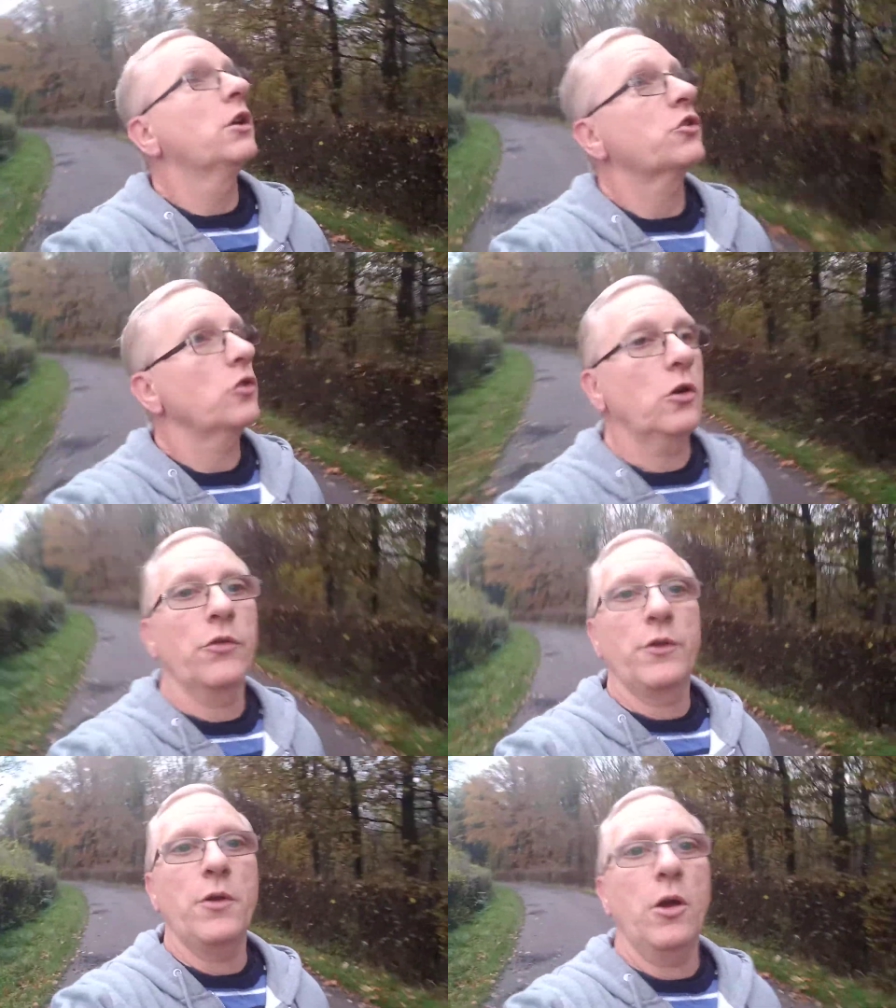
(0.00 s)
so
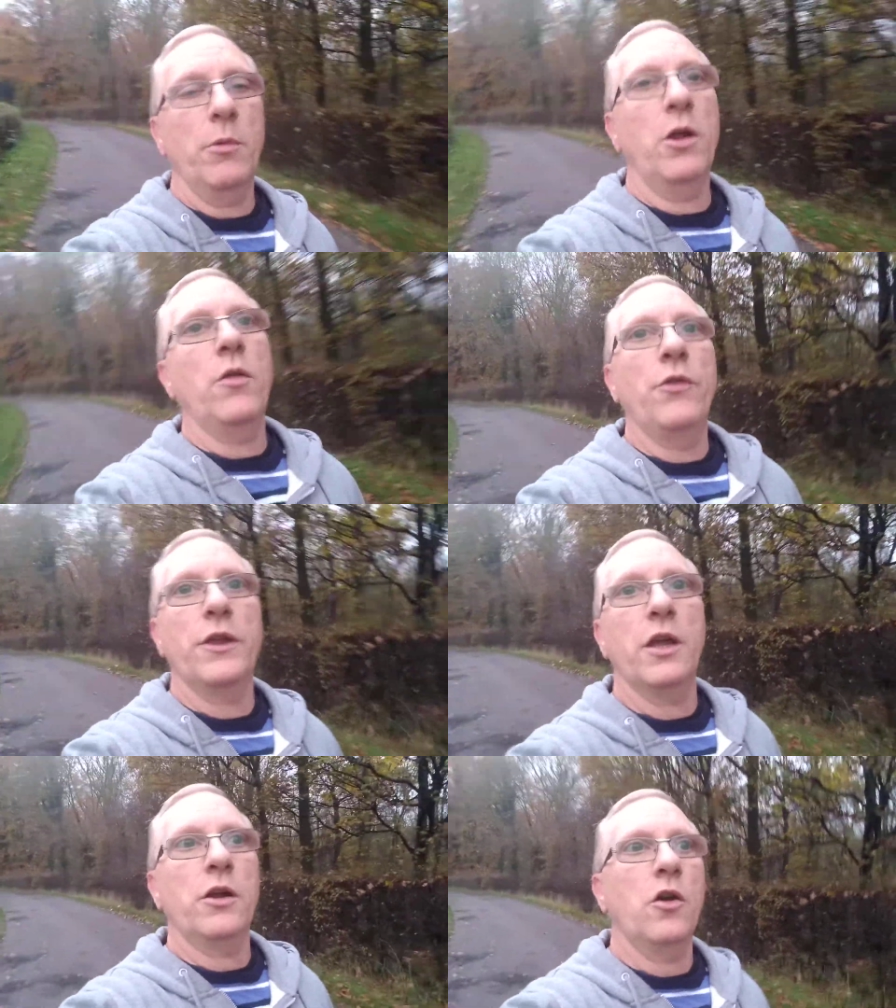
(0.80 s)
they're normally on
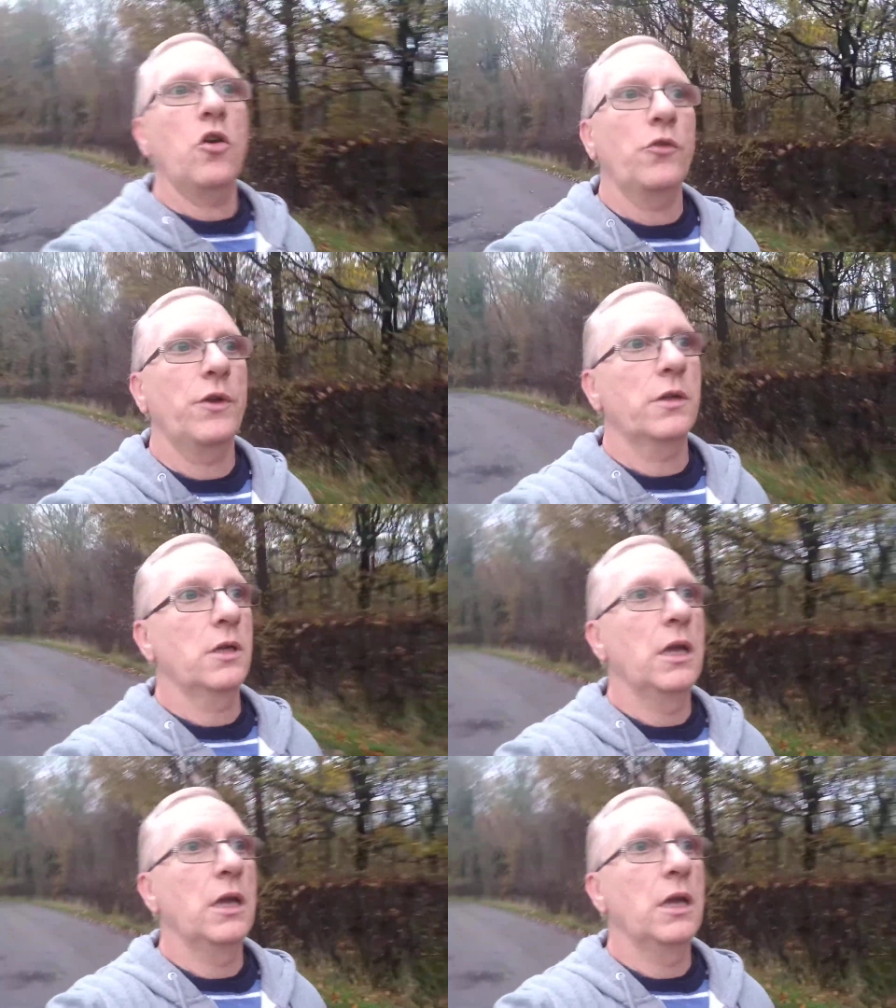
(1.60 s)
their own